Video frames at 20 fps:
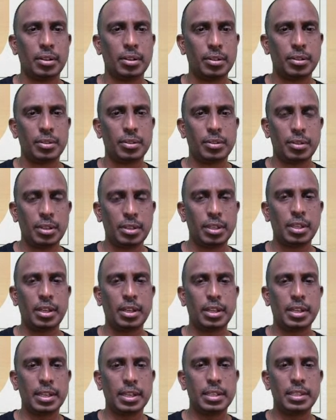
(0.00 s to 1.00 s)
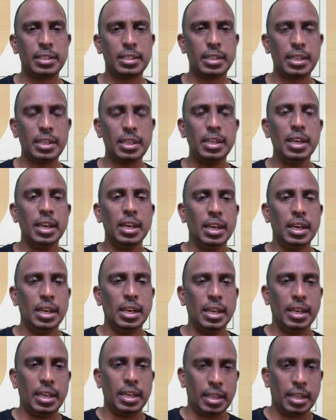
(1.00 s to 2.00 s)
So here you can see
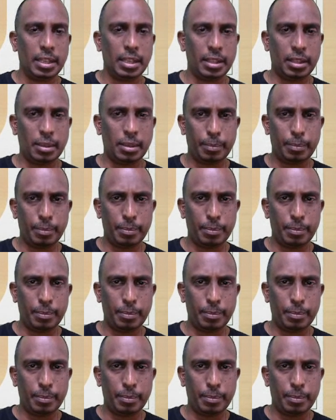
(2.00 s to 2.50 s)
the